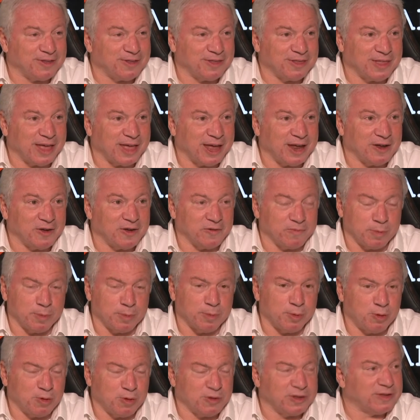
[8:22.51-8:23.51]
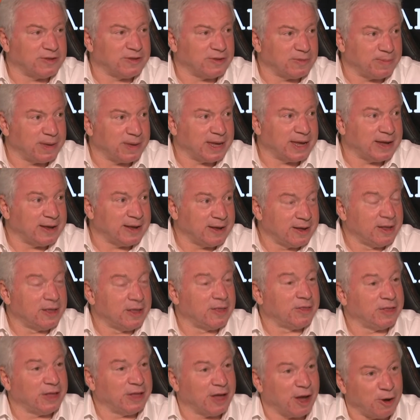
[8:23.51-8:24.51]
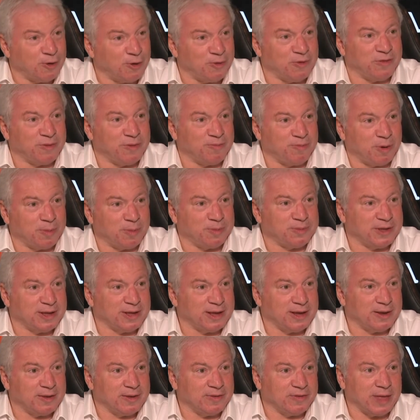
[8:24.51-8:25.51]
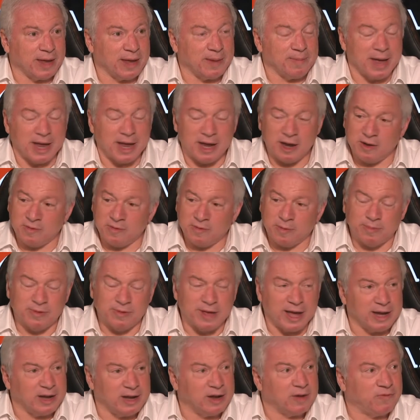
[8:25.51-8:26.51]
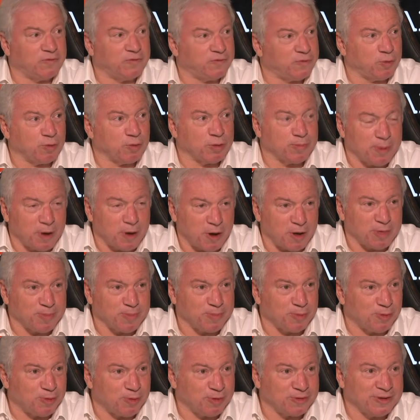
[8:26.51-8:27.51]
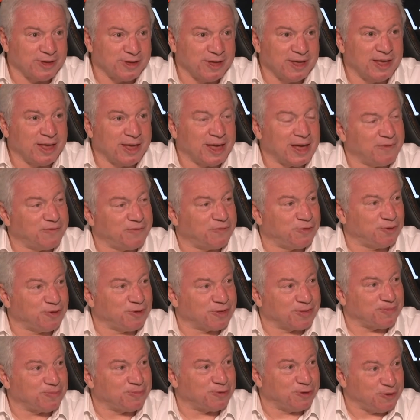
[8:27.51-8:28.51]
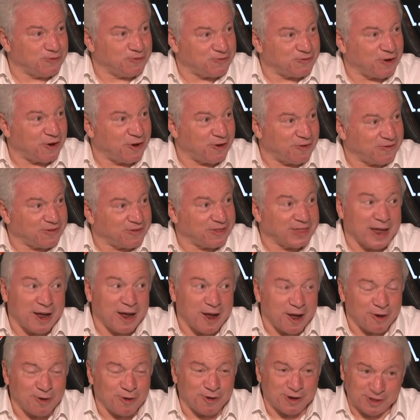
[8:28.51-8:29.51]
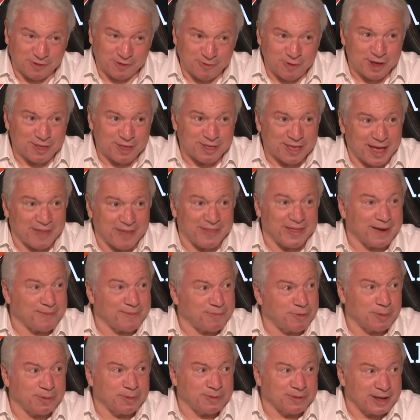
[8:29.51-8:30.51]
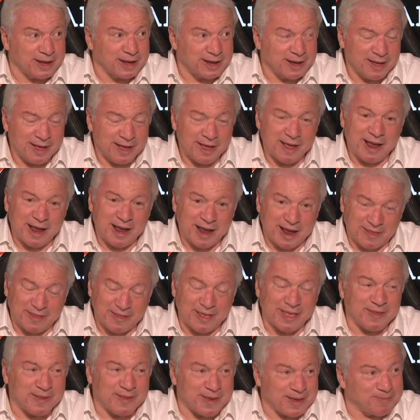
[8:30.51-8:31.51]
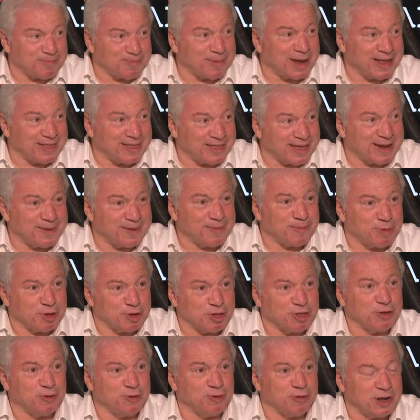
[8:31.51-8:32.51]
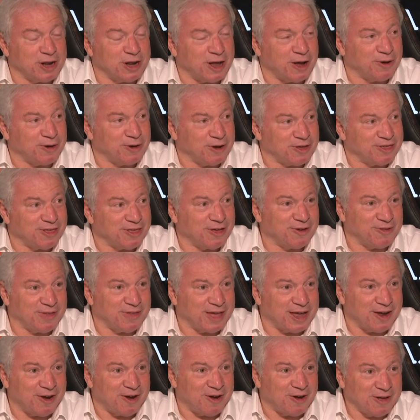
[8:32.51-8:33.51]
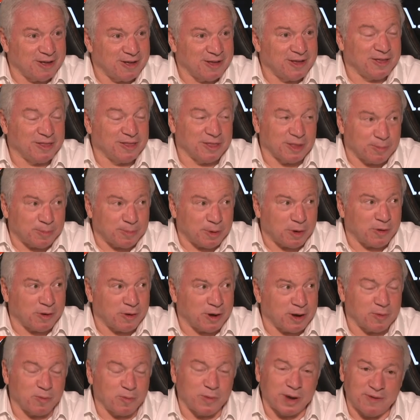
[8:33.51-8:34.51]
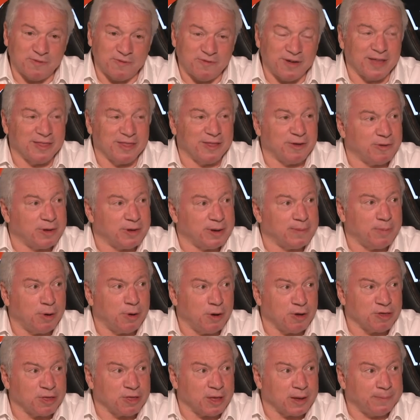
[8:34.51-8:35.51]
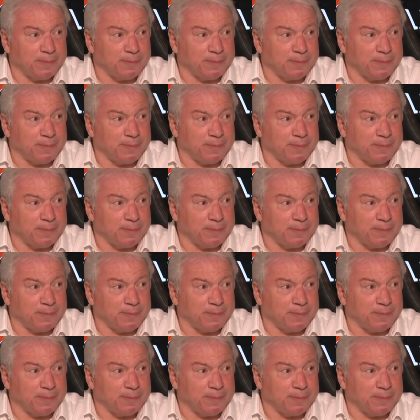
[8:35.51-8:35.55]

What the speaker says: They have purported to be the owner of the property. They may have obtained a false passport and false proof of their own address at that property, and they may pursue the loan as though they are the borrower when in fact they're an imposter.